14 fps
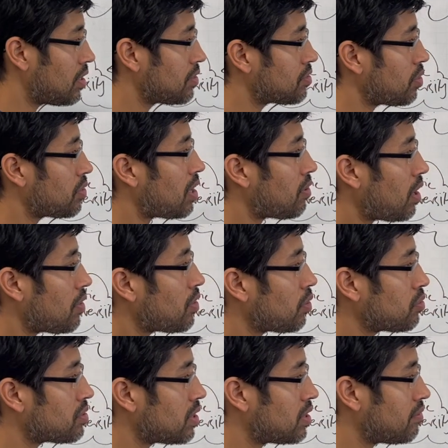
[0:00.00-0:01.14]
So there are
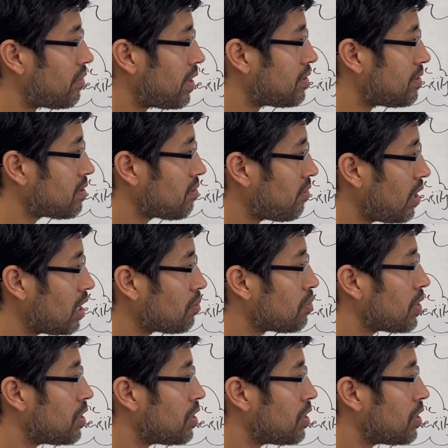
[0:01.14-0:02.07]
those devices available,